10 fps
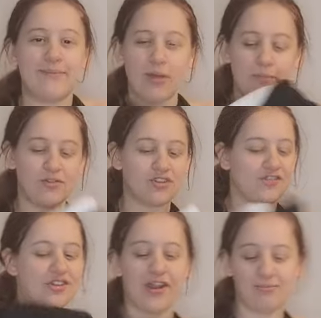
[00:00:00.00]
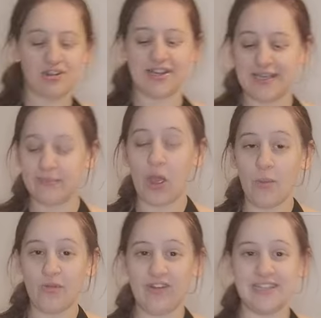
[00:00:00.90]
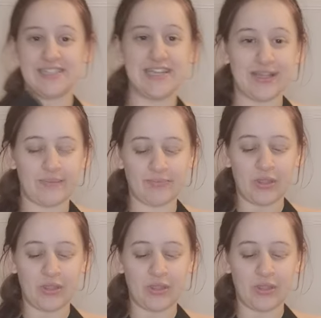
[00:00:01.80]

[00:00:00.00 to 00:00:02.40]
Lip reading: moment of truth. Sorry, I'm trying to keep my hopes realistic.